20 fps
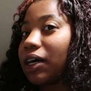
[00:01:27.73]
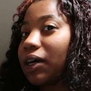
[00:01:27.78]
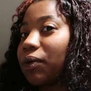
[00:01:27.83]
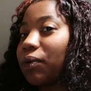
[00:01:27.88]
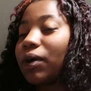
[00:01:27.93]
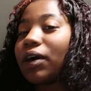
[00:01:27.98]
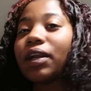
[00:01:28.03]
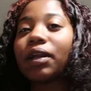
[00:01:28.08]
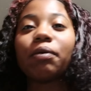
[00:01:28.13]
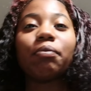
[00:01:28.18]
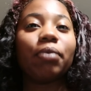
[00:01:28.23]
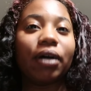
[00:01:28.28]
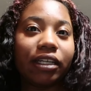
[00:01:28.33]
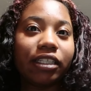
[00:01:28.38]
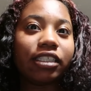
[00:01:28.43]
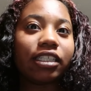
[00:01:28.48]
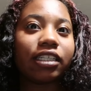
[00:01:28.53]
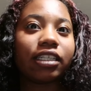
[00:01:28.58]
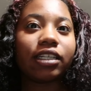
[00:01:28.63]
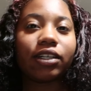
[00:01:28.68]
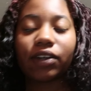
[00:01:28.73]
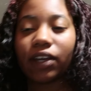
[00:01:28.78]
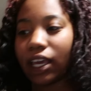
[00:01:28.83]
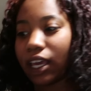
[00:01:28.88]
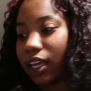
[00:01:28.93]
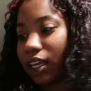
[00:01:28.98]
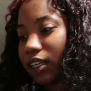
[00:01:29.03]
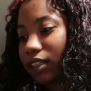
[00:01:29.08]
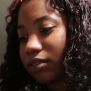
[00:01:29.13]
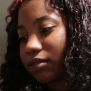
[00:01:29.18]
we're on a budget,
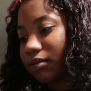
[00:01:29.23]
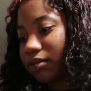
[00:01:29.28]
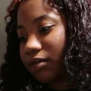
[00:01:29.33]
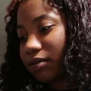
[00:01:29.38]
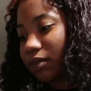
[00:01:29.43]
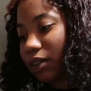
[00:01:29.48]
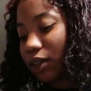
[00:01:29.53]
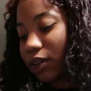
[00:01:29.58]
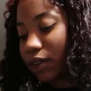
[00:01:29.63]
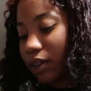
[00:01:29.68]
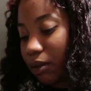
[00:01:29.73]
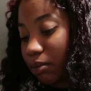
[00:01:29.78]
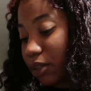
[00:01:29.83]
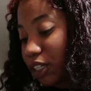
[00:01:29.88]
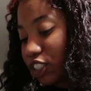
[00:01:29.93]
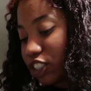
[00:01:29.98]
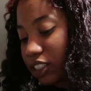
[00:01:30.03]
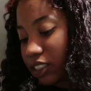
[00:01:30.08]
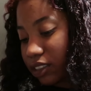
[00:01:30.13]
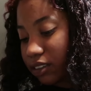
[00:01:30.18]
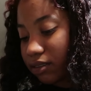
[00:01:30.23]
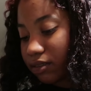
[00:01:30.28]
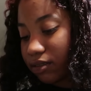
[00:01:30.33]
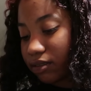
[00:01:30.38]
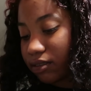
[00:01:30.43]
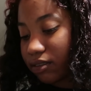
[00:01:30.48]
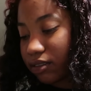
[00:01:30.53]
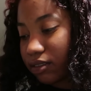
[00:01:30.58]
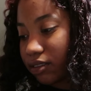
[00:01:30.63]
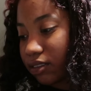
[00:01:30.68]
okay? We're on a budget.
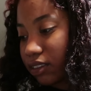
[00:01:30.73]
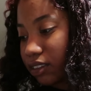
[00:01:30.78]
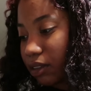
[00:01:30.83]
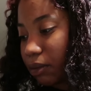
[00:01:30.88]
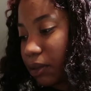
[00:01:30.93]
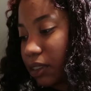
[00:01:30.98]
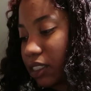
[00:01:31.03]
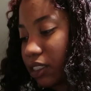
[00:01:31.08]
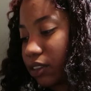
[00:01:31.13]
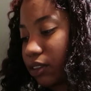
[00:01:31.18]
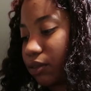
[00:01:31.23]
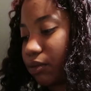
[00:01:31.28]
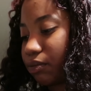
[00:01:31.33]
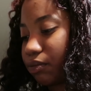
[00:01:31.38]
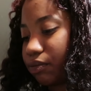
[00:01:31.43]
Let me tell you.